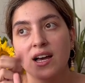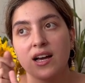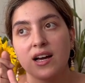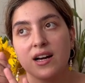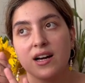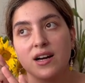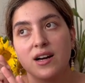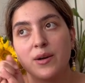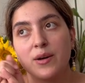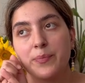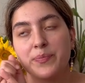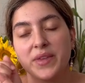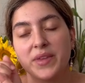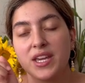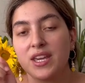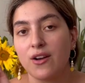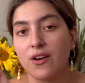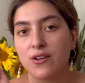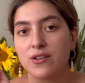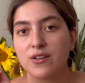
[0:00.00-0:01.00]
a
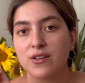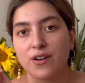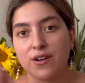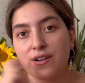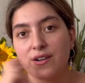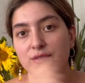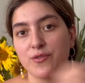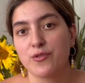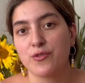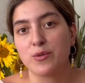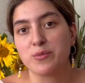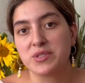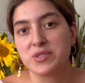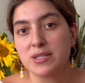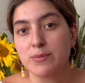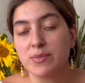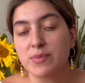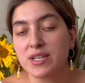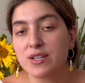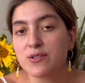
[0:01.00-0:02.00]
young girl from
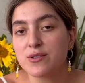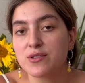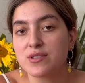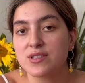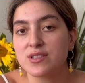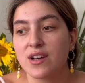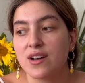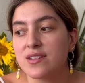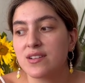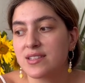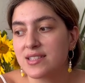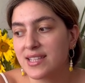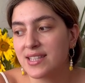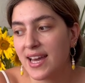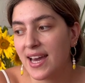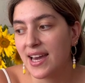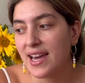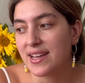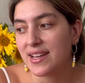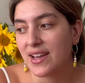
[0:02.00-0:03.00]
Sibiu does
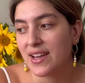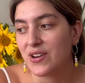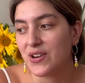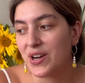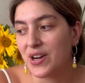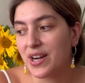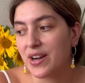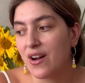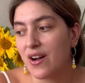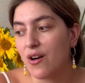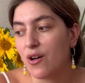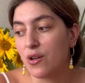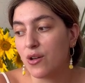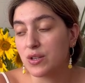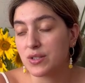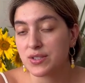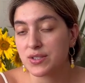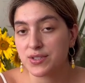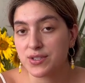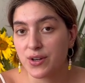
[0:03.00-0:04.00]
that, or
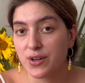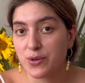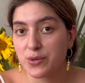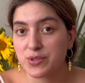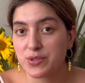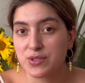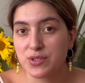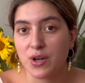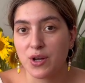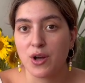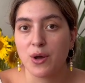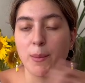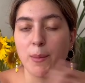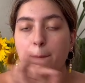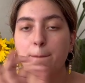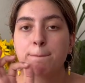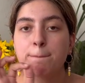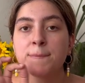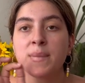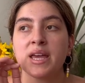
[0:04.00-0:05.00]
also
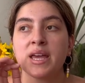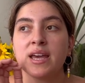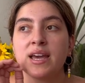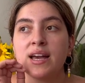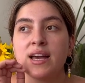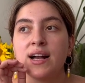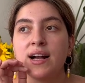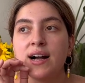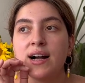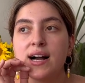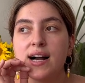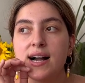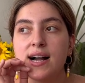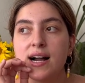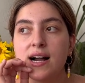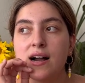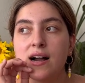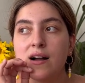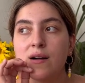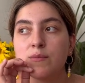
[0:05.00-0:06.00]
some
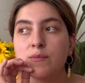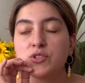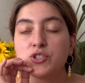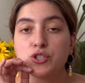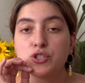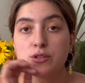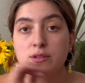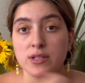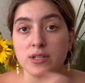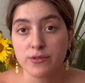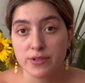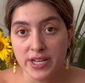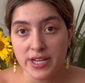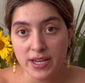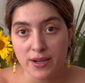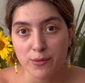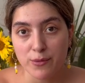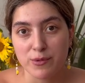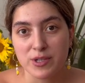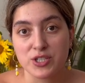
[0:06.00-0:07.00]

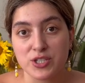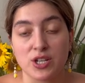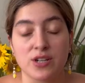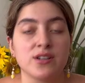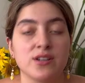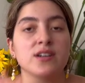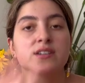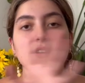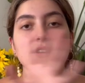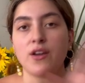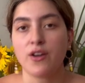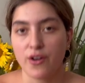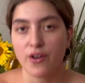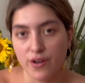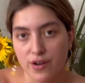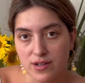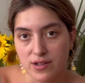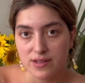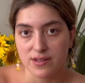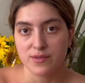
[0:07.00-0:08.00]
jewelry, which another
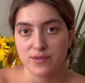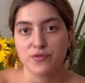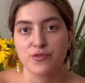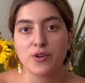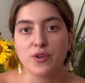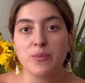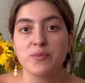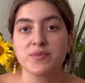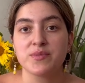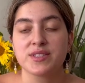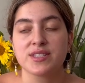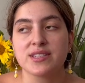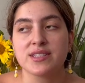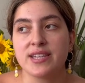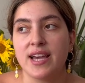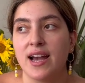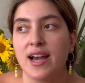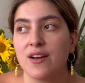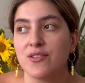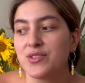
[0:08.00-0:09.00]
girl from the
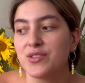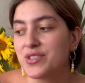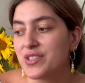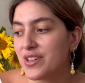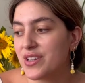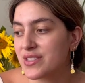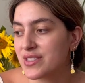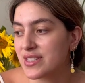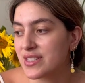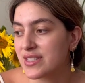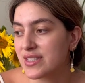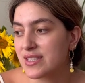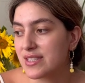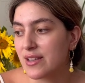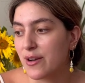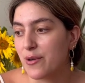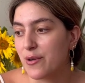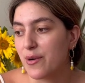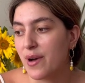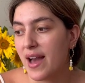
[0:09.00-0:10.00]
town does it.
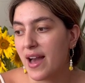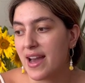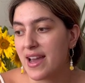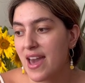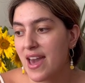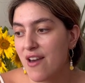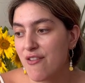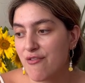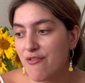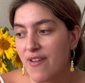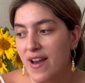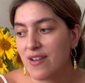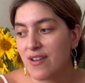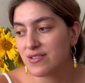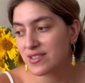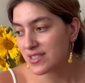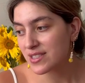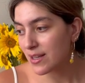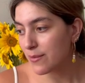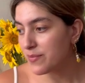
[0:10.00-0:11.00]
So I have
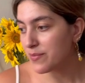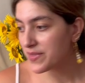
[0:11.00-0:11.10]
found some